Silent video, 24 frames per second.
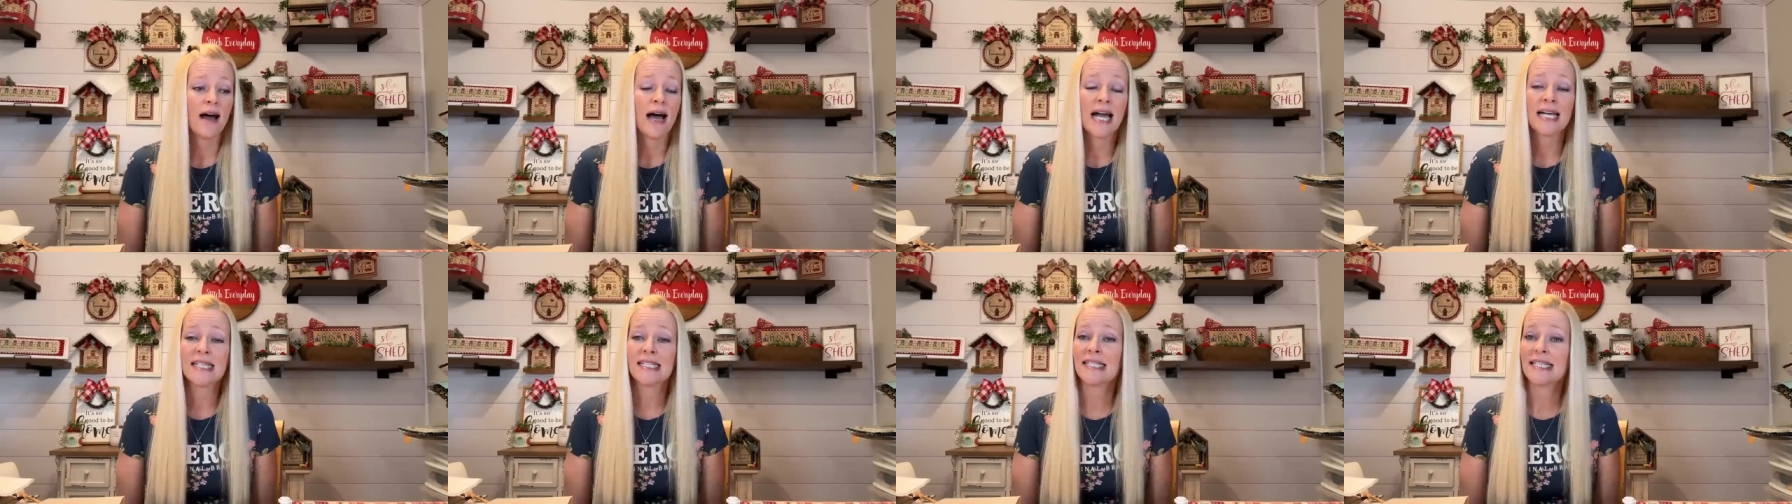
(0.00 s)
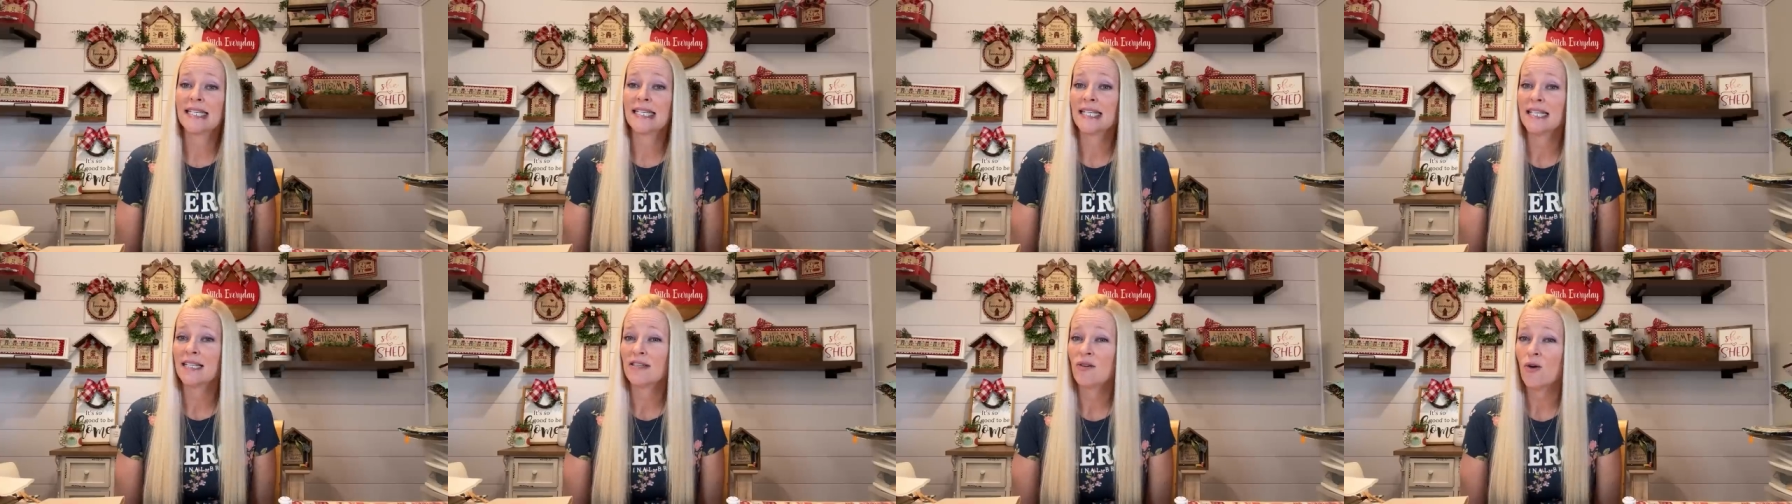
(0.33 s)
I
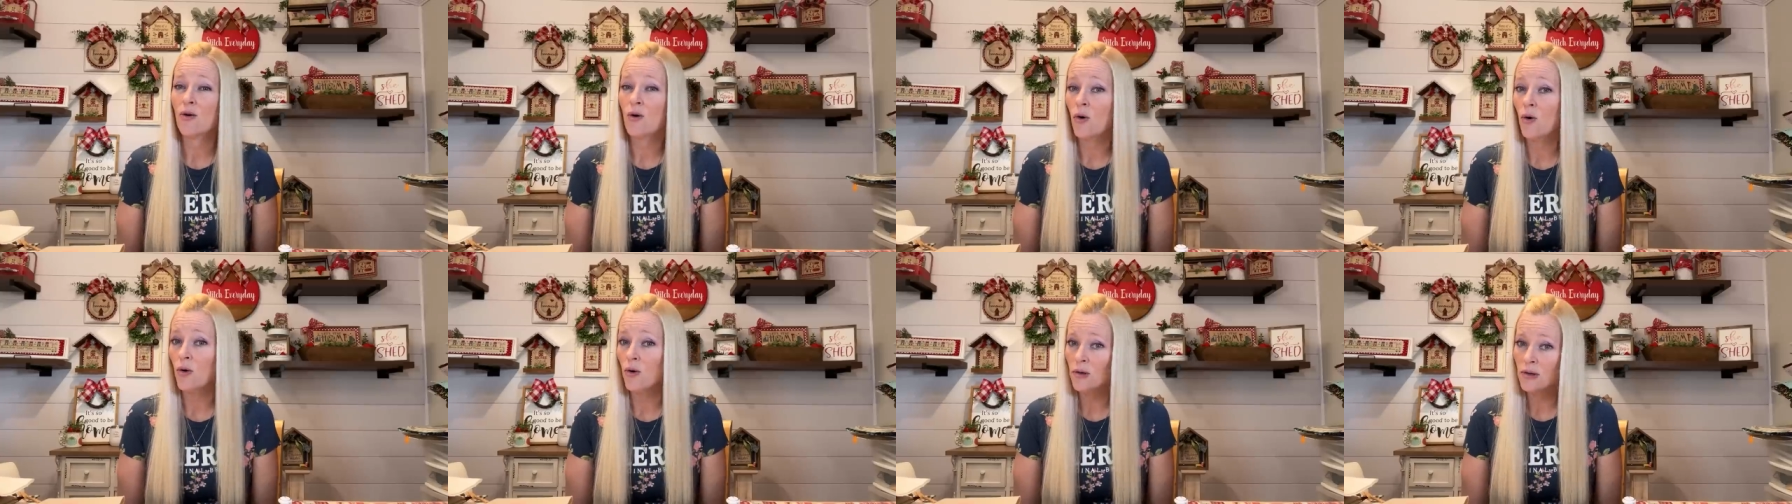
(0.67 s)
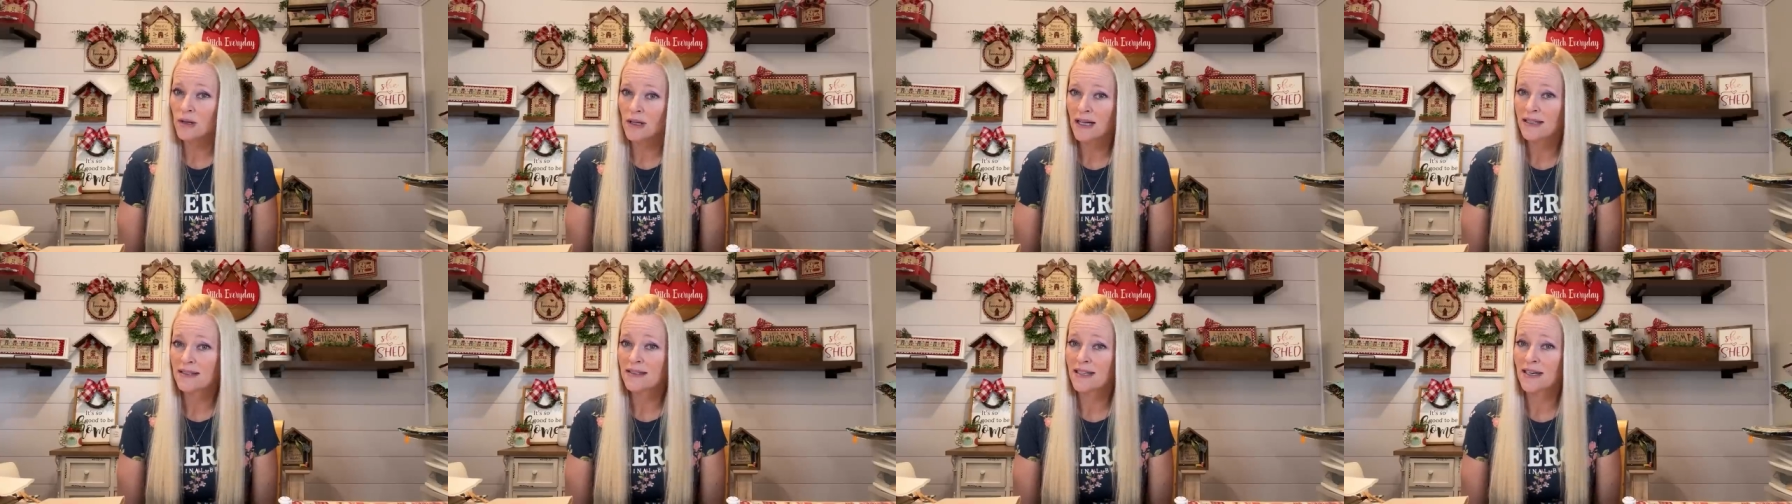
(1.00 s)
didn't get a whole
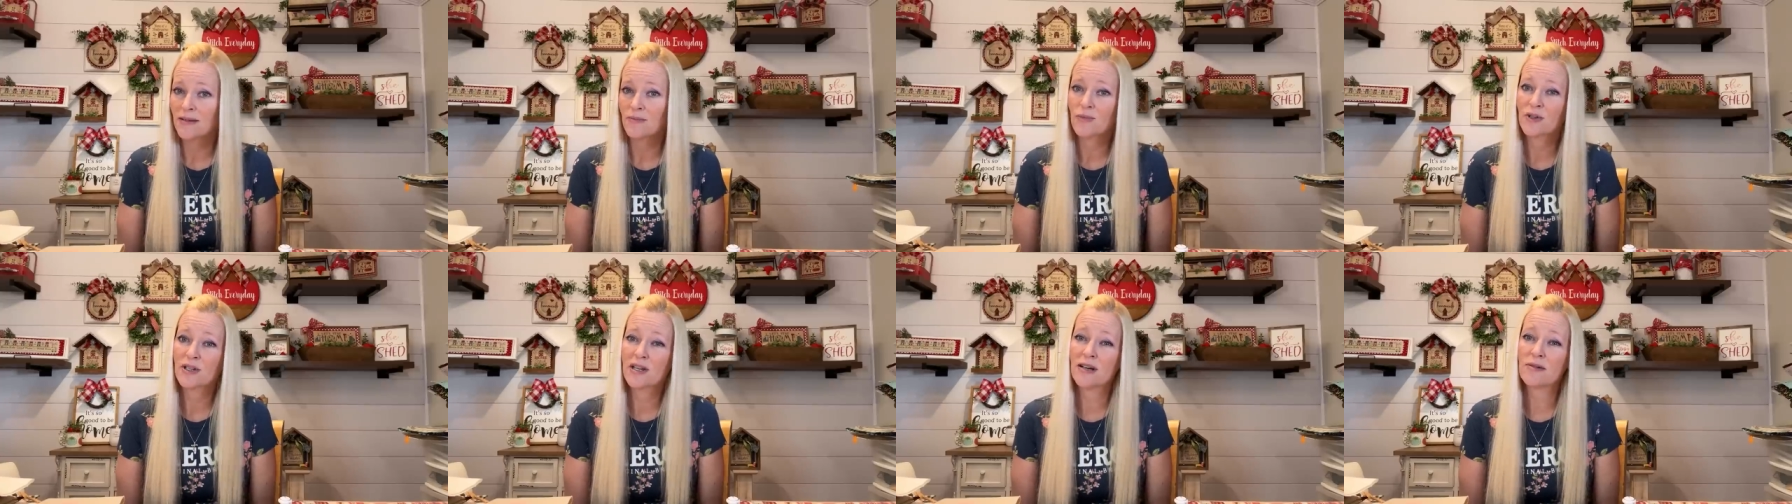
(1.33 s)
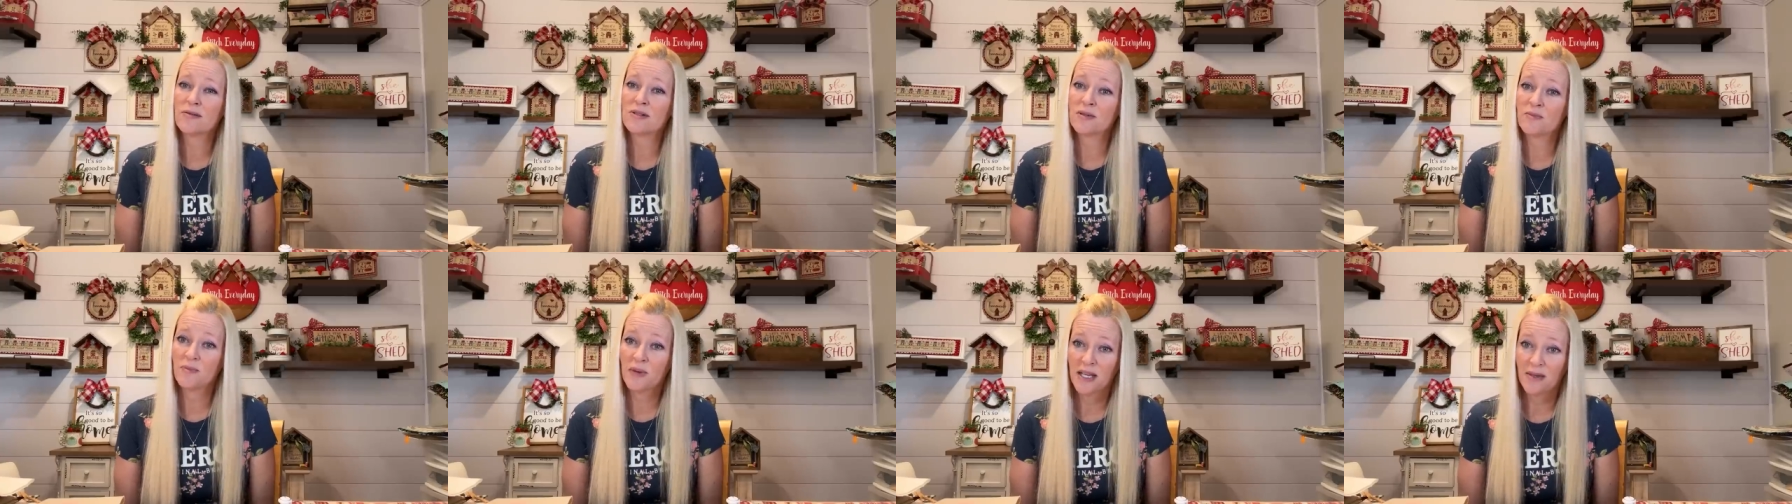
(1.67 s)
lot done when I
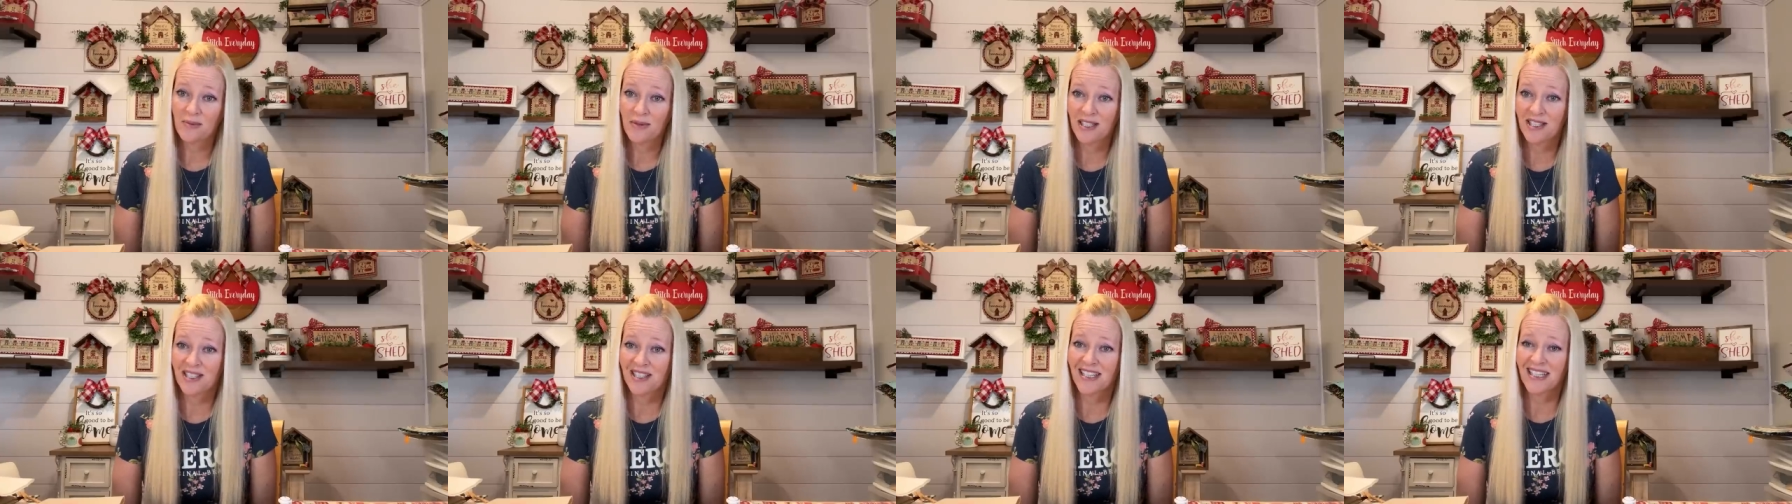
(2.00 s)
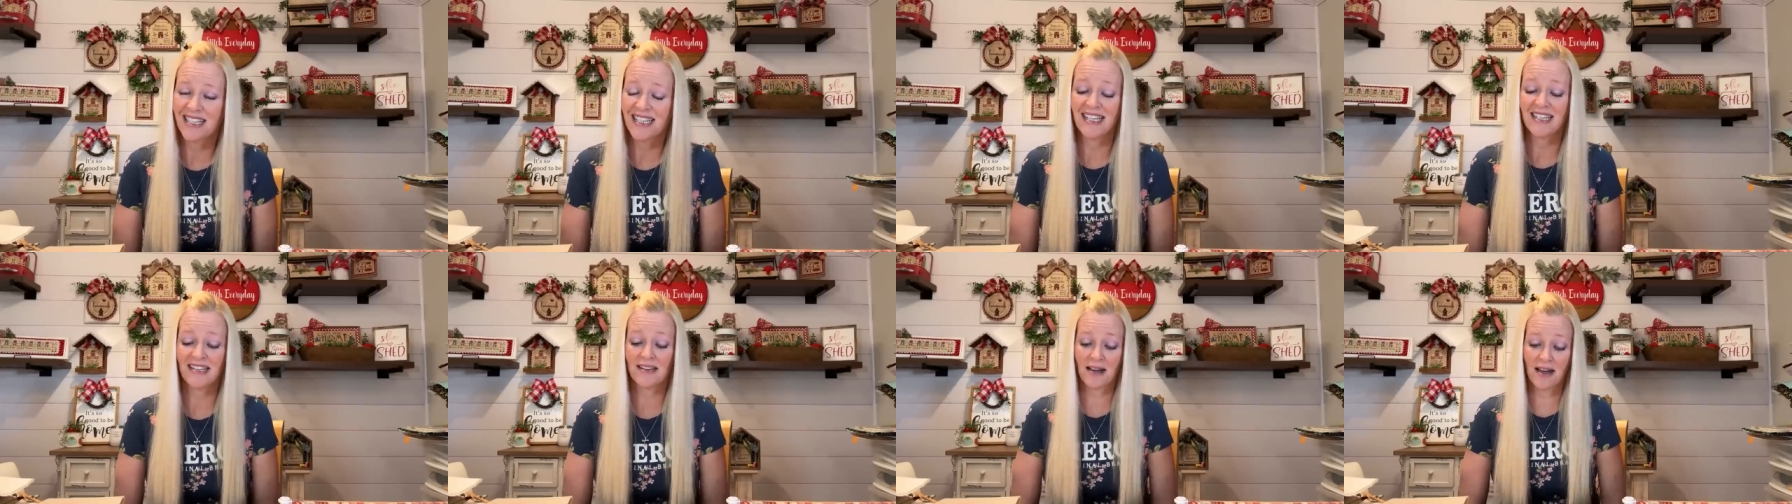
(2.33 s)
was
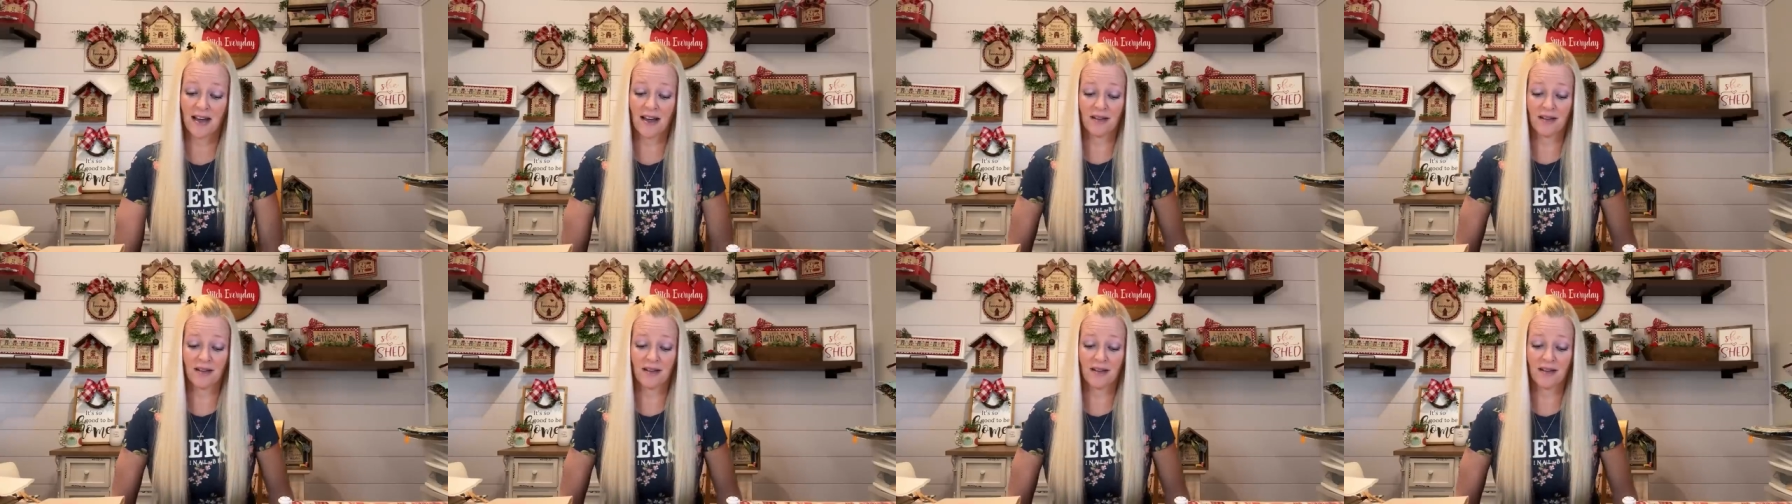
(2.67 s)
babysitting.